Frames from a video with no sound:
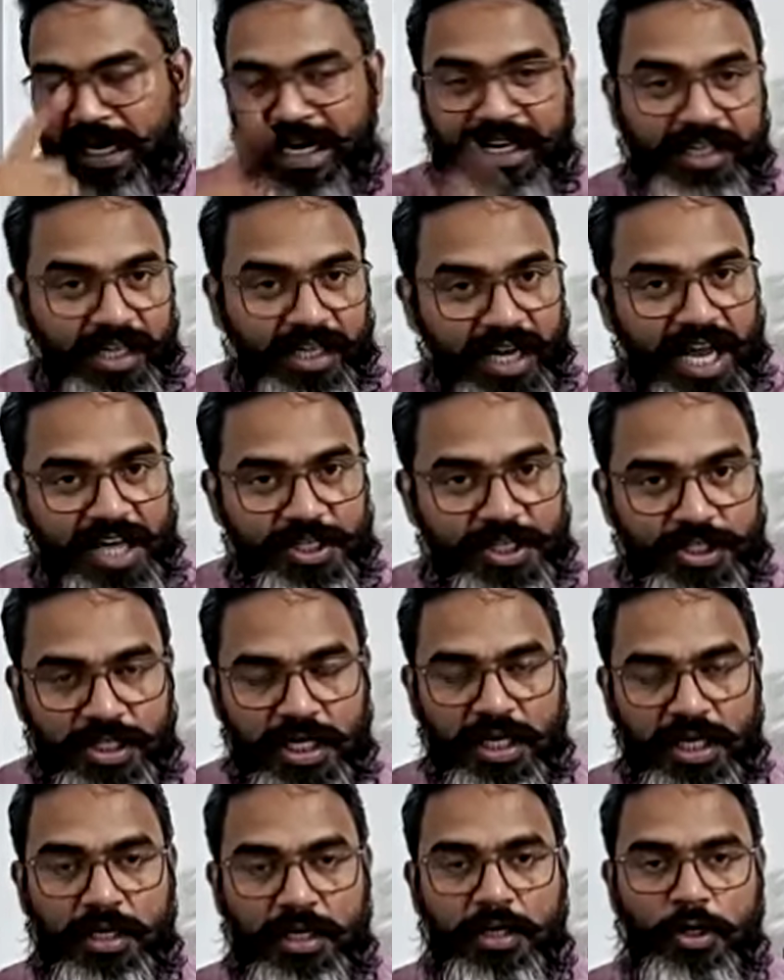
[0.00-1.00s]

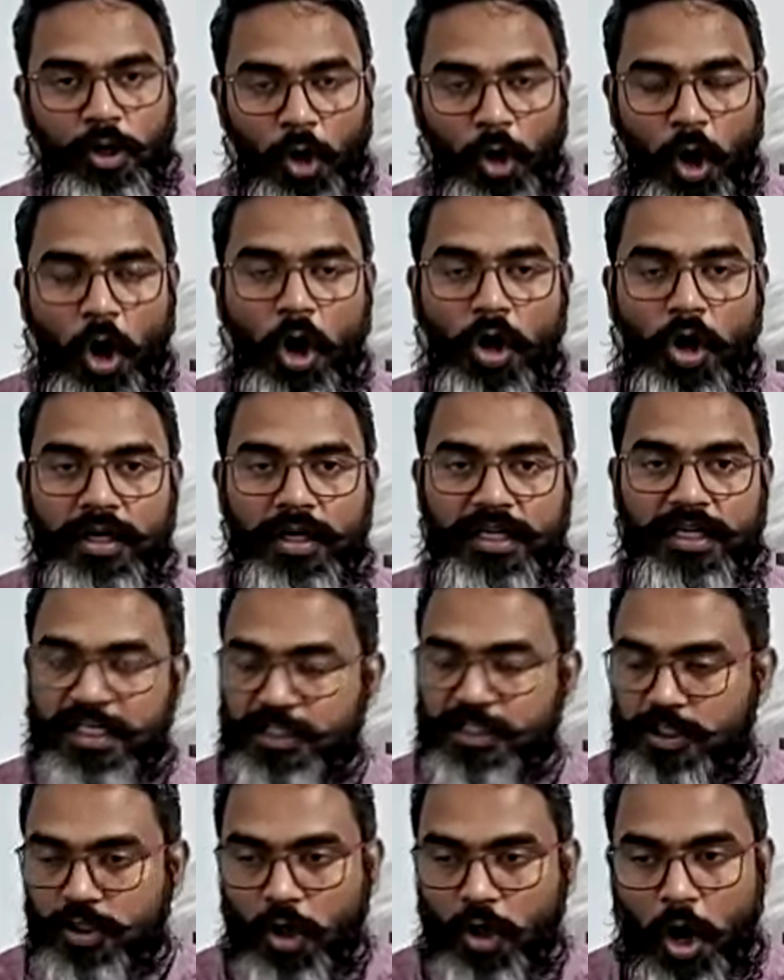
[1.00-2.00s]
International law
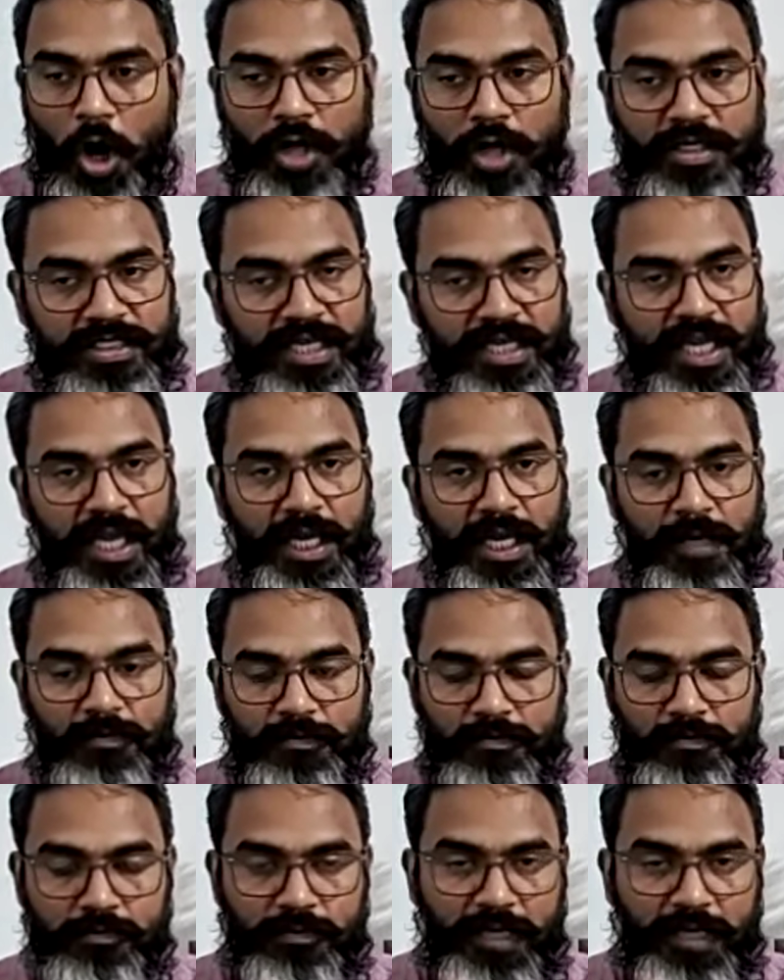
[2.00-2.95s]
does not say